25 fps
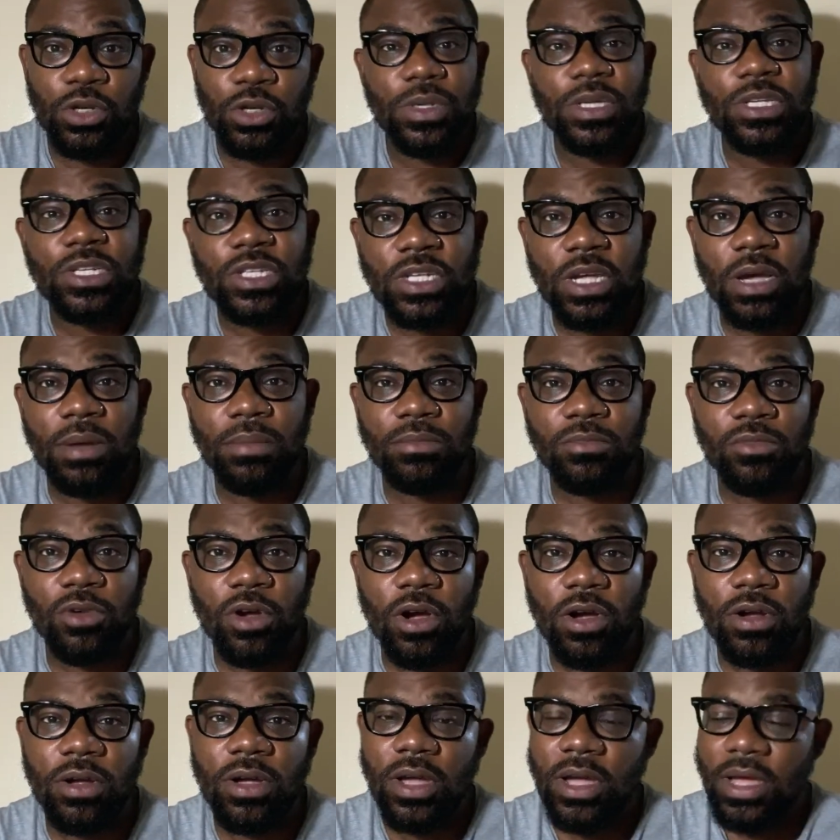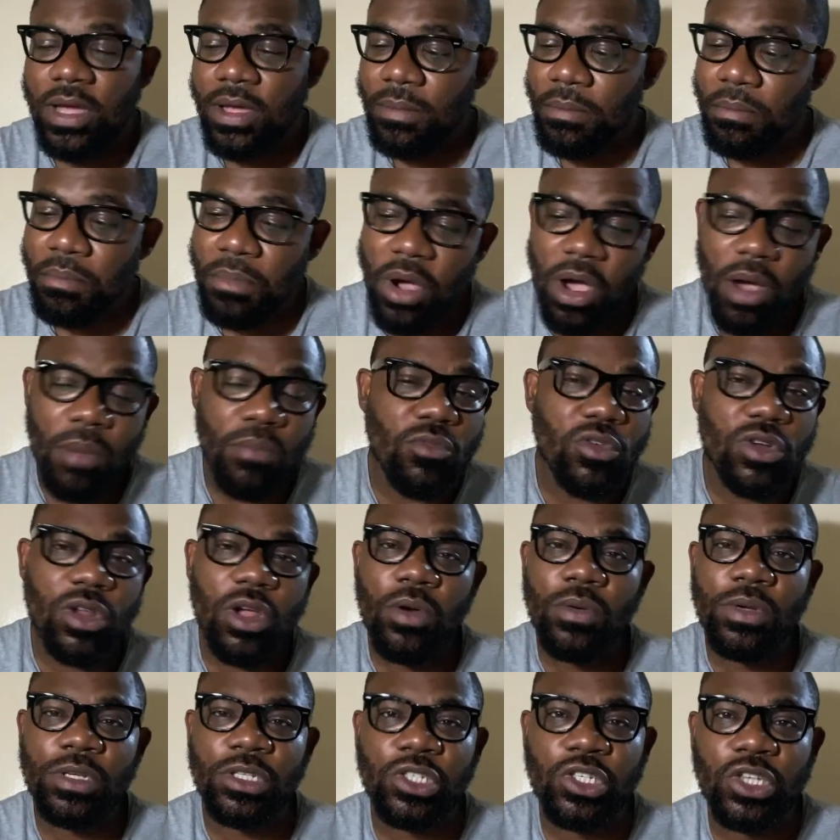doing something wrong, mom
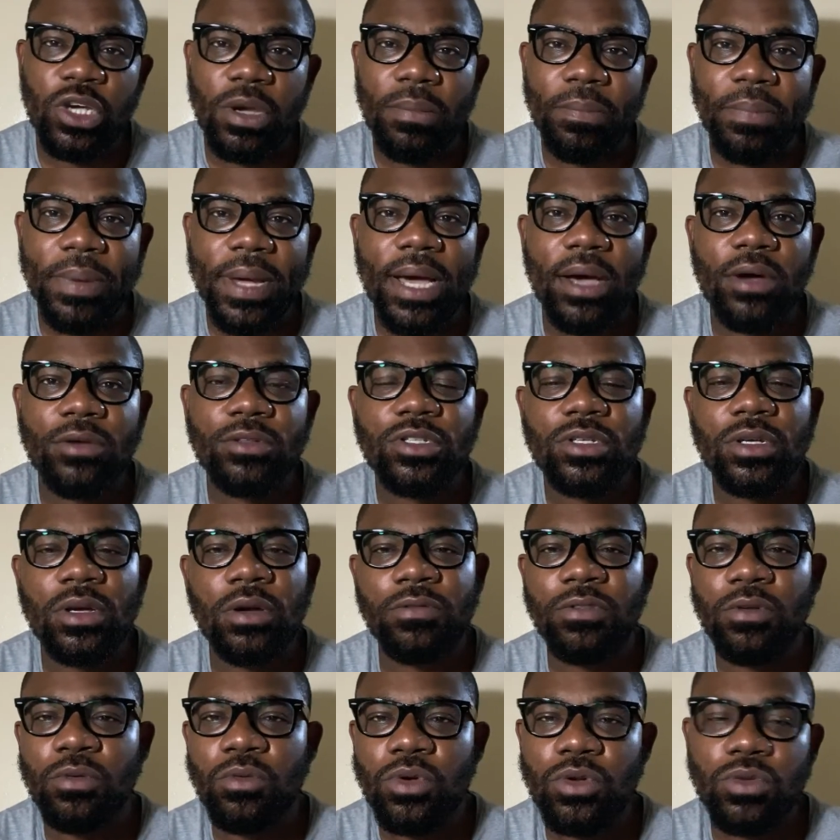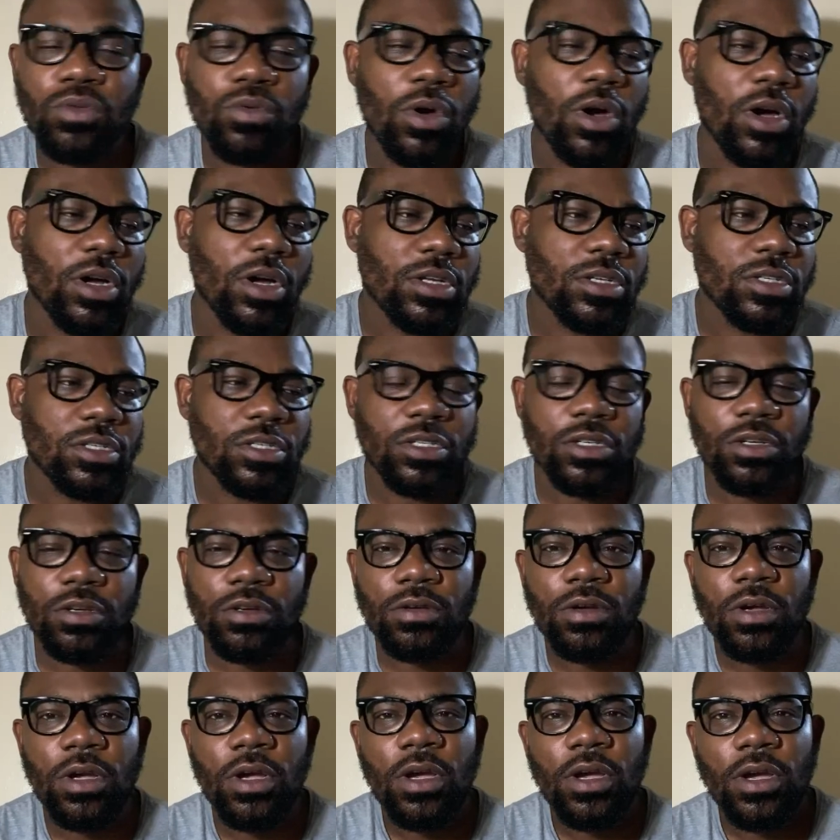would always jump out of the woodworks
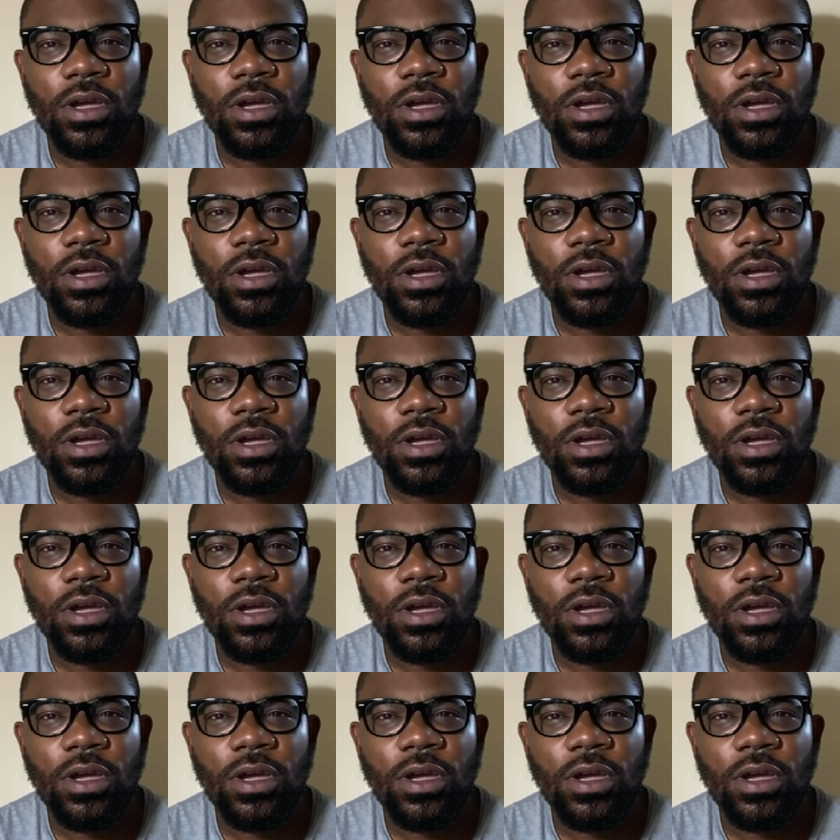to,